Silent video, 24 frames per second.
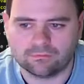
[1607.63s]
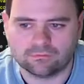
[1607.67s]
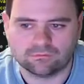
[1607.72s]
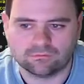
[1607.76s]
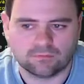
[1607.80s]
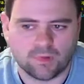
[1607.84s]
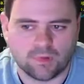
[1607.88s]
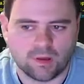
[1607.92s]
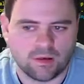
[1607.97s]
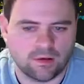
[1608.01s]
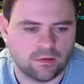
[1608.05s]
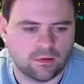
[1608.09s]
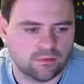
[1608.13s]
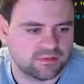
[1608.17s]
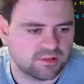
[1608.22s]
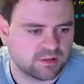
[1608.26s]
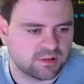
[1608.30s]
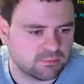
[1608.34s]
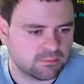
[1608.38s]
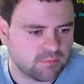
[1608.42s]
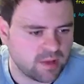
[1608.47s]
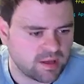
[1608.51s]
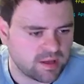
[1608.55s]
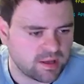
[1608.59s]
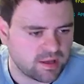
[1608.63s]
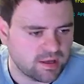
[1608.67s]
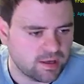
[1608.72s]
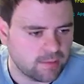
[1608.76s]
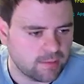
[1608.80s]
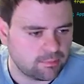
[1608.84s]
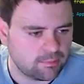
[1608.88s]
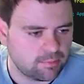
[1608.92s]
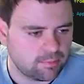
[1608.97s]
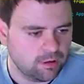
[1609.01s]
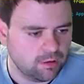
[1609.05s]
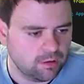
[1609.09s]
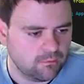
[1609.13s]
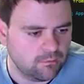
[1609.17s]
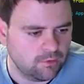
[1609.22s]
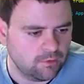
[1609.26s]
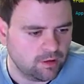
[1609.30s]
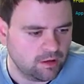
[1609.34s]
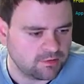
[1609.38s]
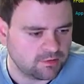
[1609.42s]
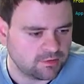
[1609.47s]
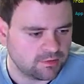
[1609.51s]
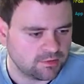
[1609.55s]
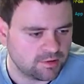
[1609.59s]
And obviously it's making up part of
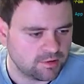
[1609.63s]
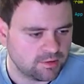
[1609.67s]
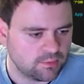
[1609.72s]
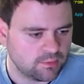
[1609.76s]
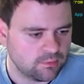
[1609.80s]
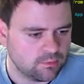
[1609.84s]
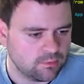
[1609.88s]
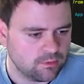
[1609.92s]
that, so I don't know